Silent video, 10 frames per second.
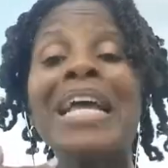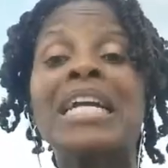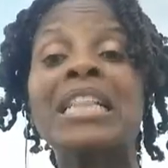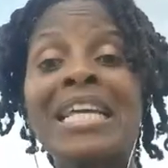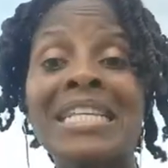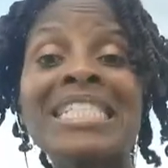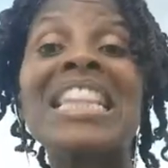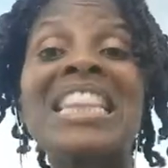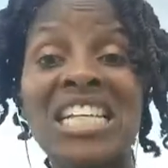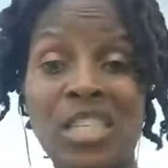cleanse
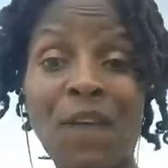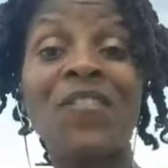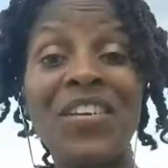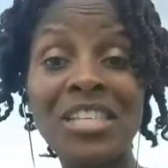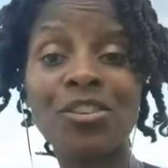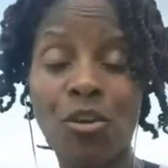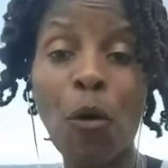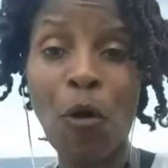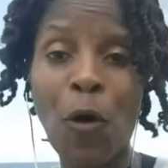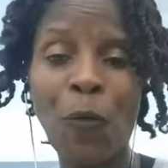this
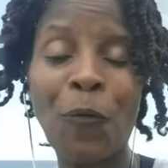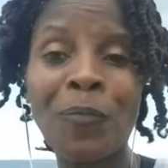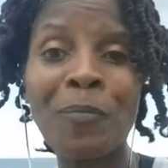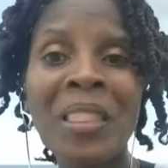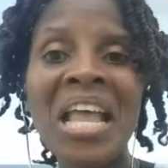physical home.